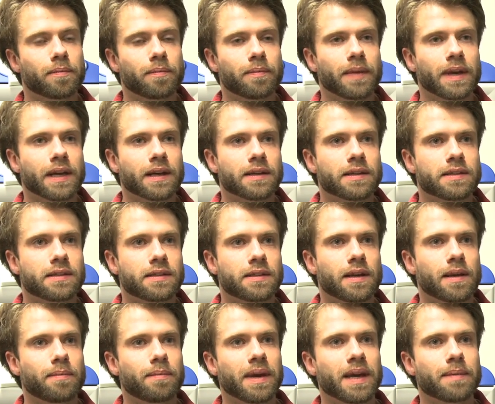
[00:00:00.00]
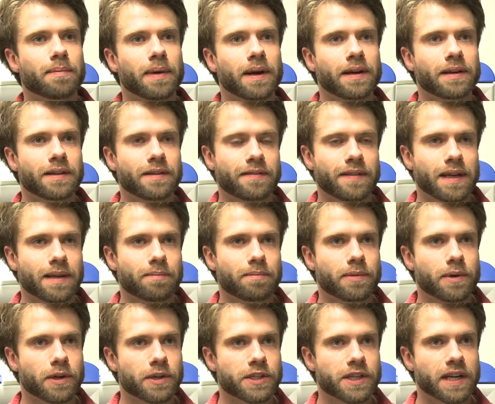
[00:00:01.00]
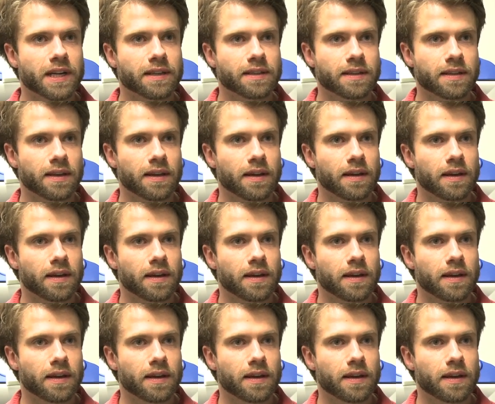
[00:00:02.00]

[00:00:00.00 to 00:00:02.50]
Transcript: because a big part of that project